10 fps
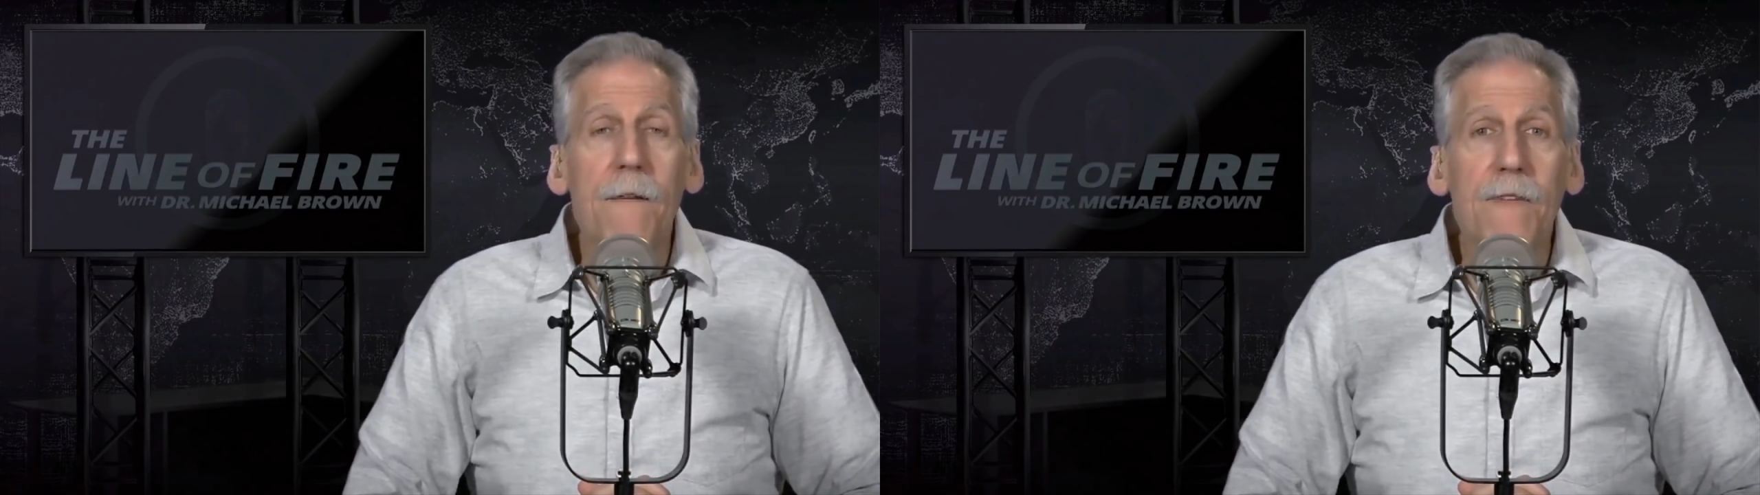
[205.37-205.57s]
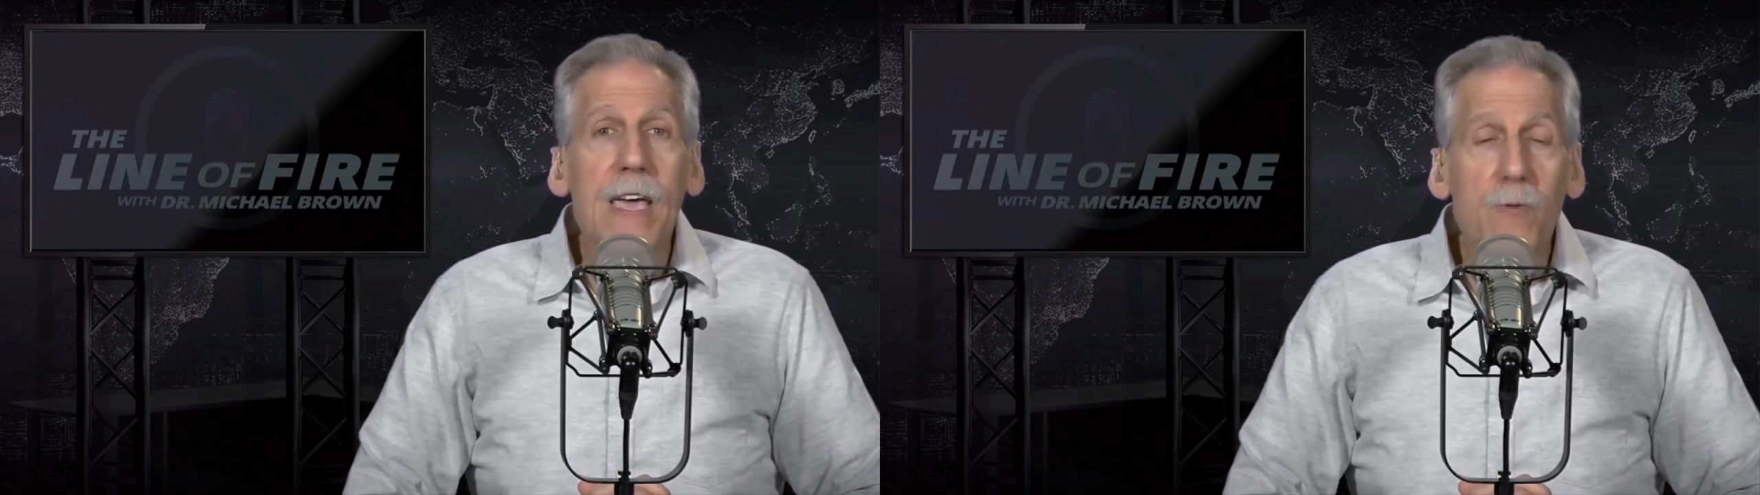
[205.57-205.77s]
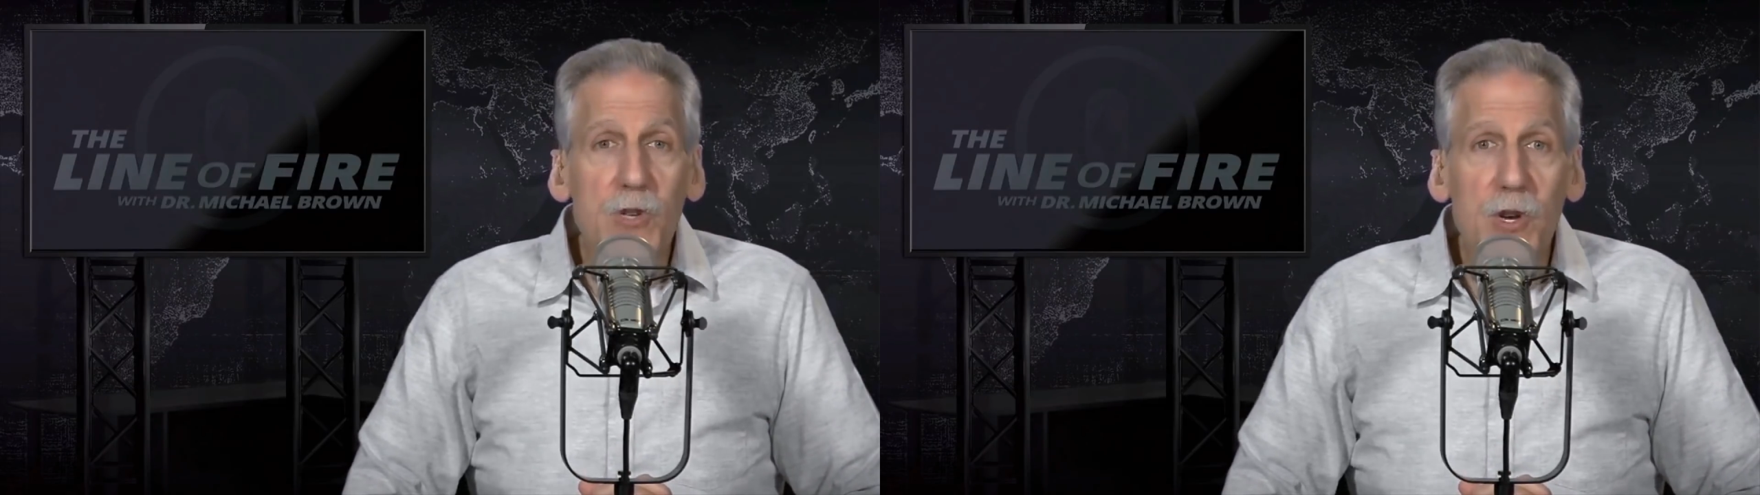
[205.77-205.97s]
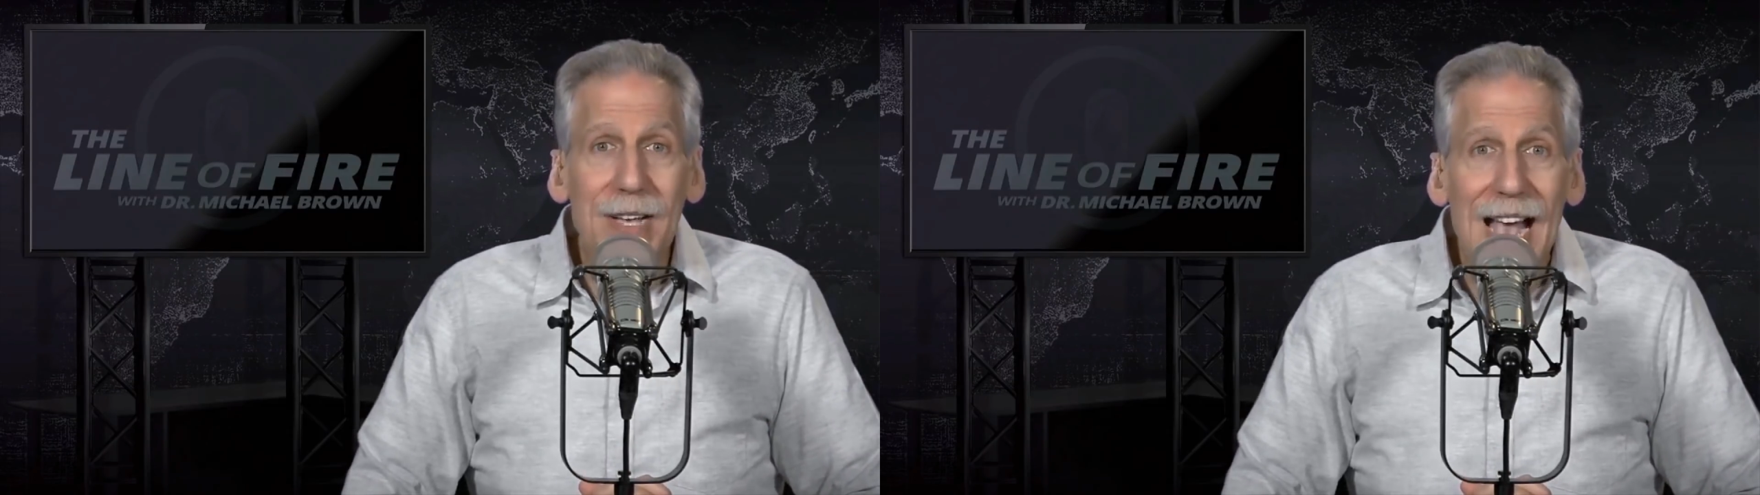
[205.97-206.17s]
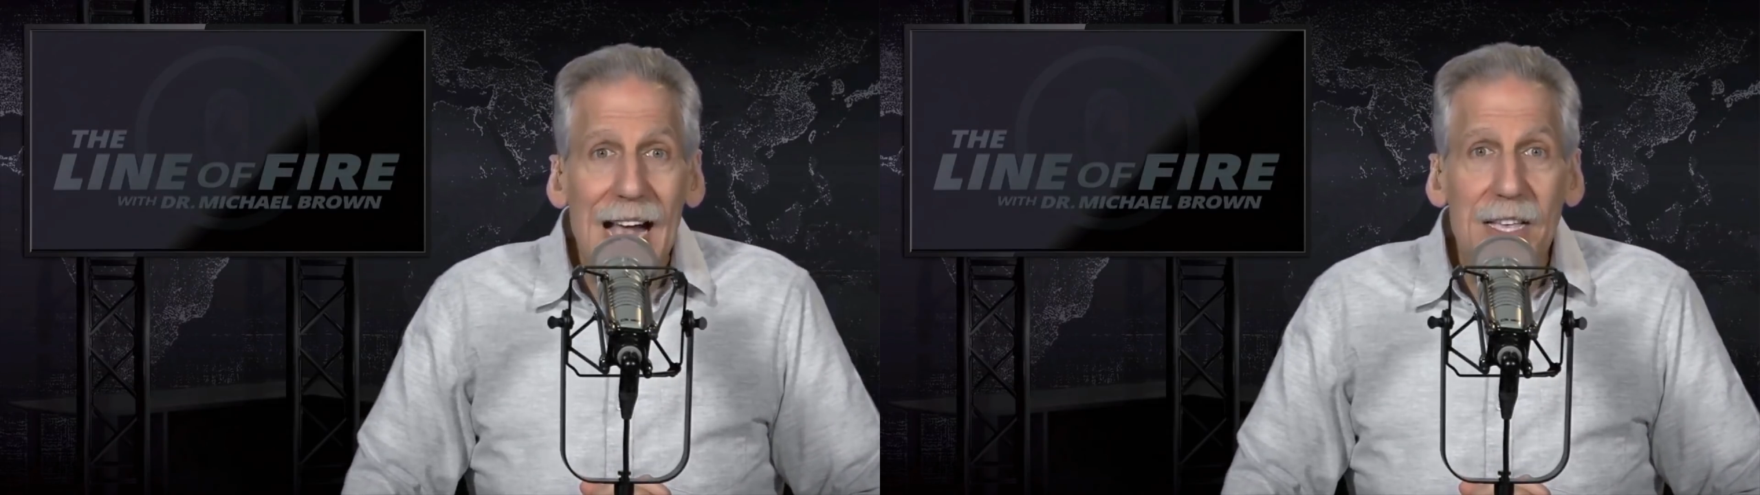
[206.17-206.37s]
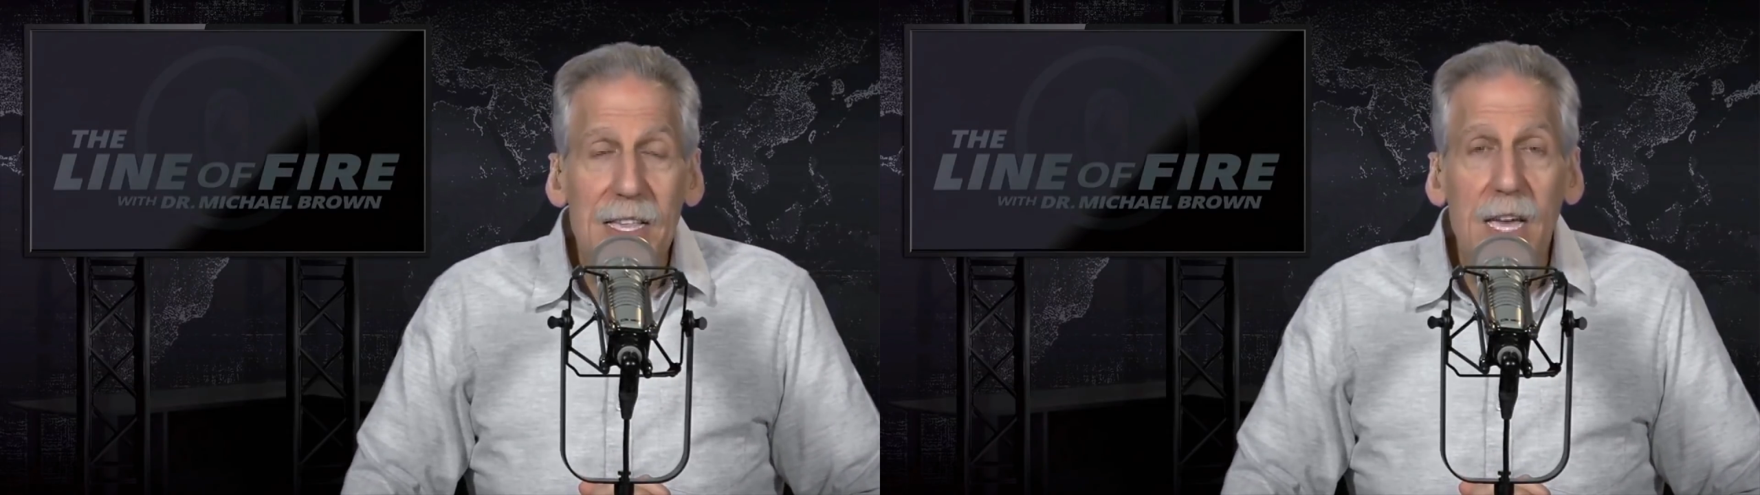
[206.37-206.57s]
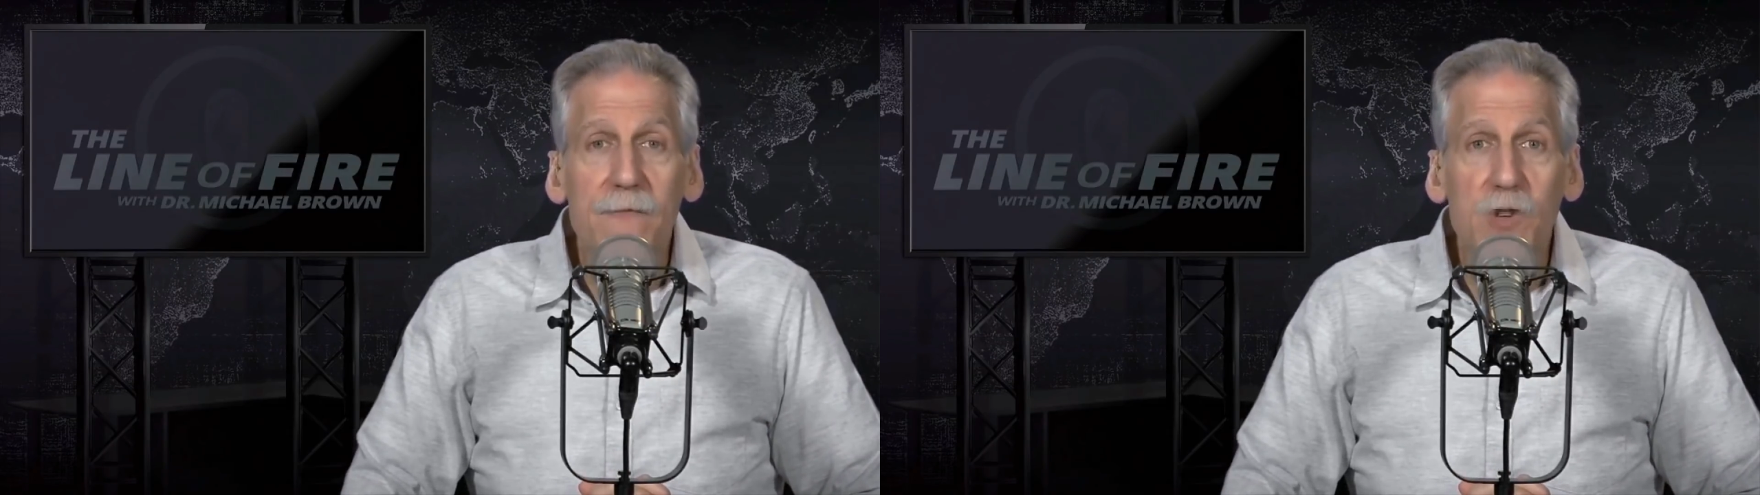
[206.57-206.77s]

if he was your candidate